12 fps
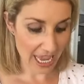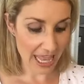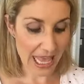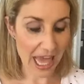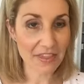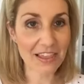and
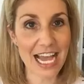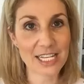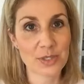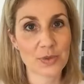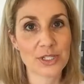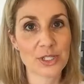now the
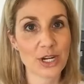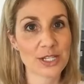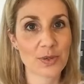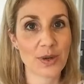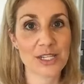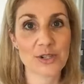last one,
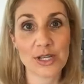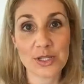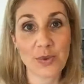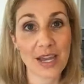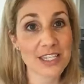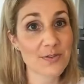stress away. Stress
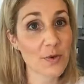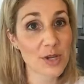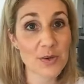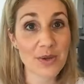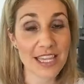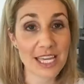away is for what
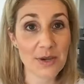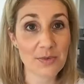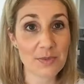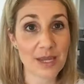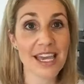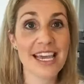you would think it
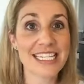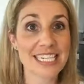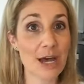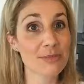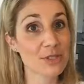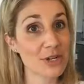would be, to
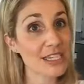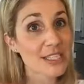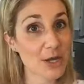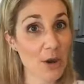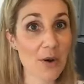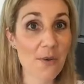help stress
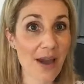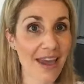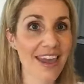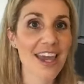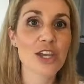go away.